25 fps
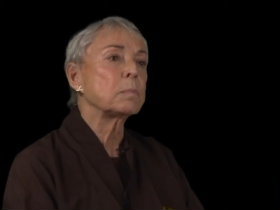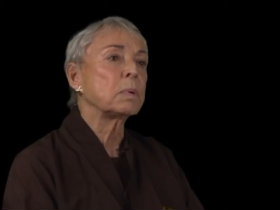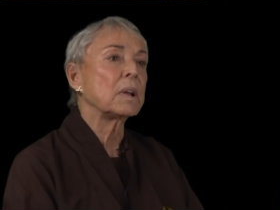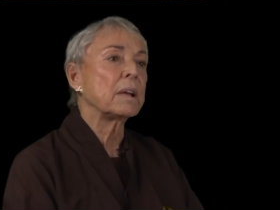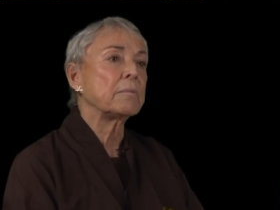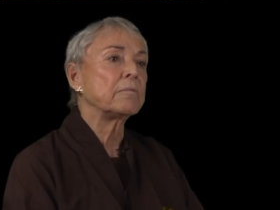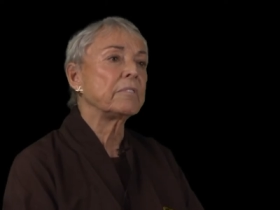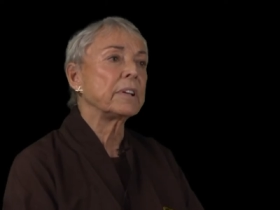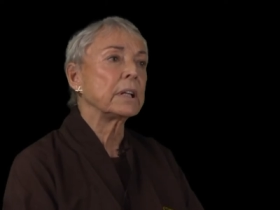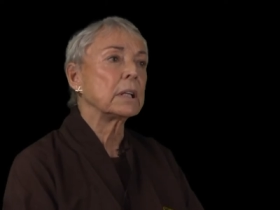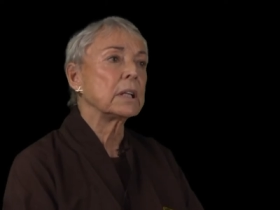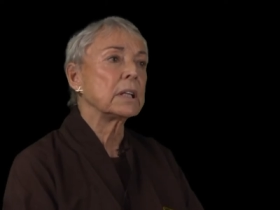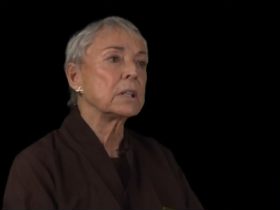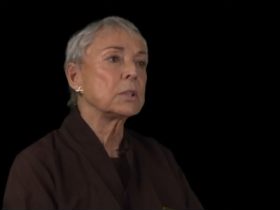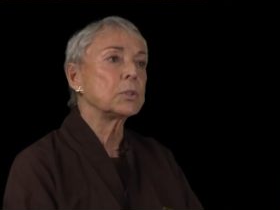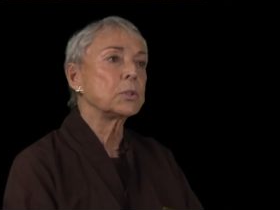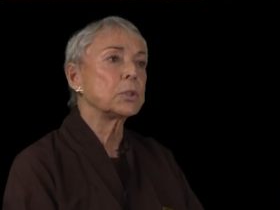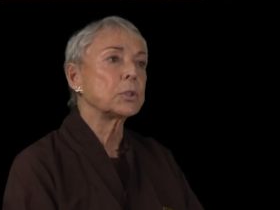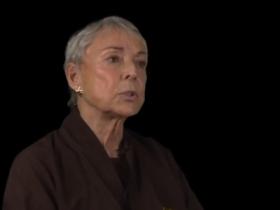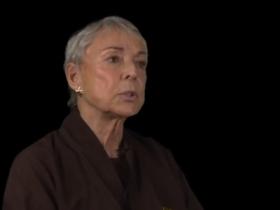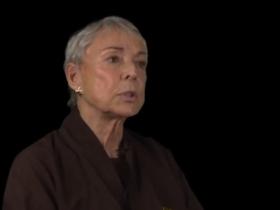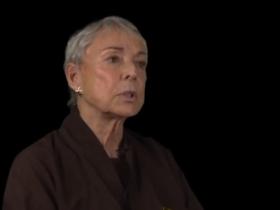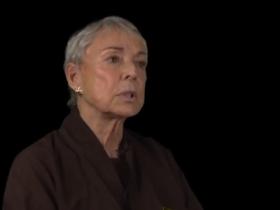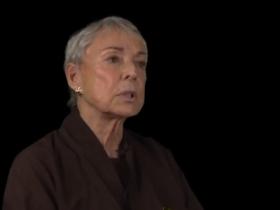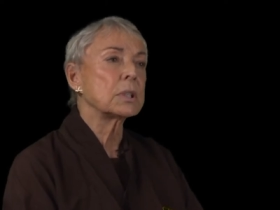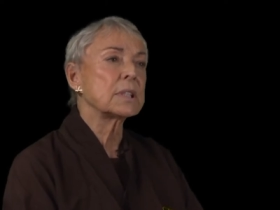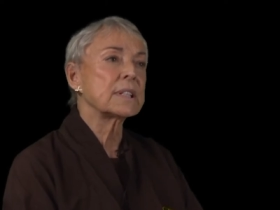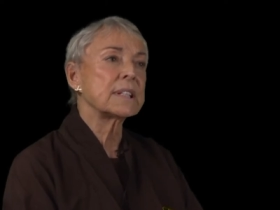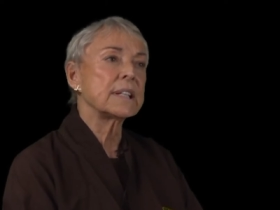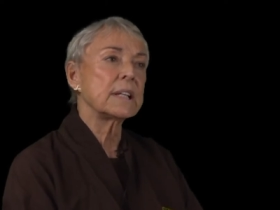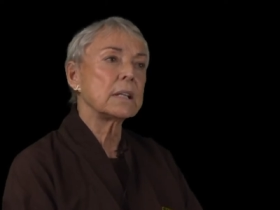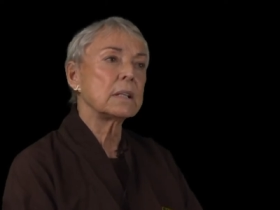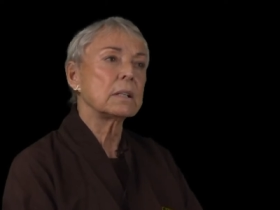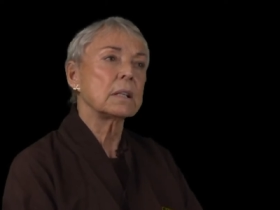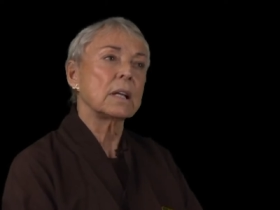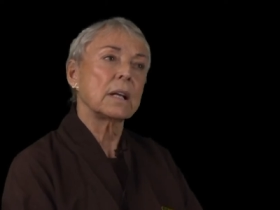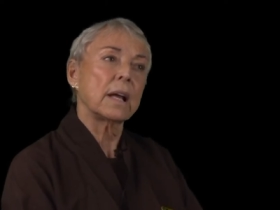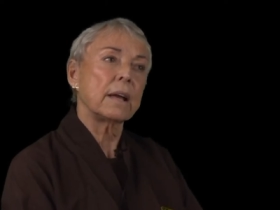Plum Village. It's
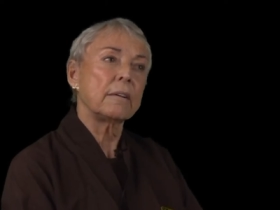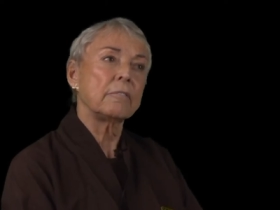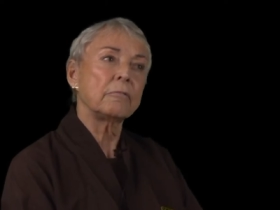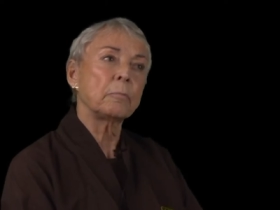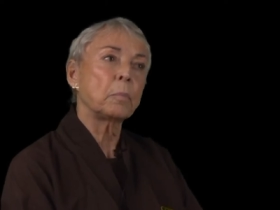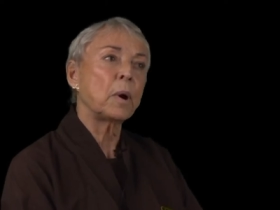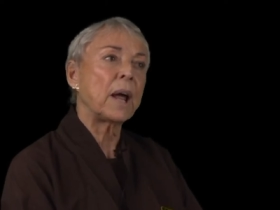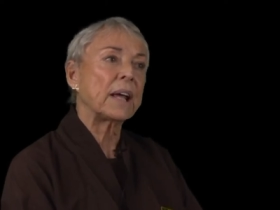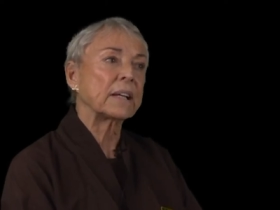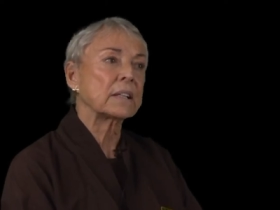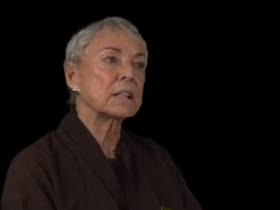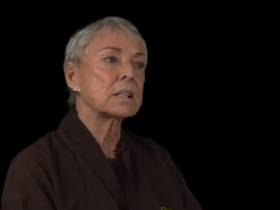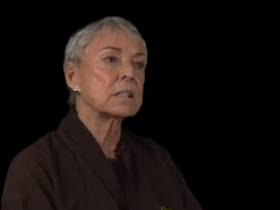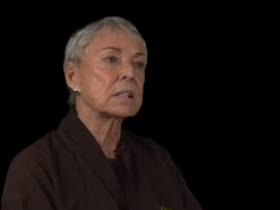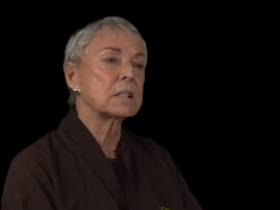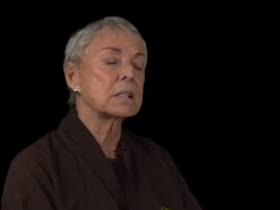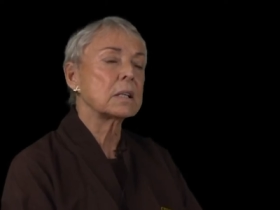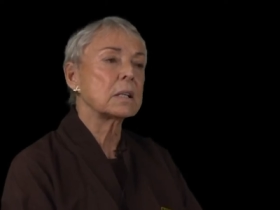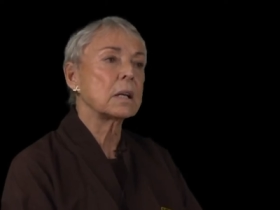the, I've practiced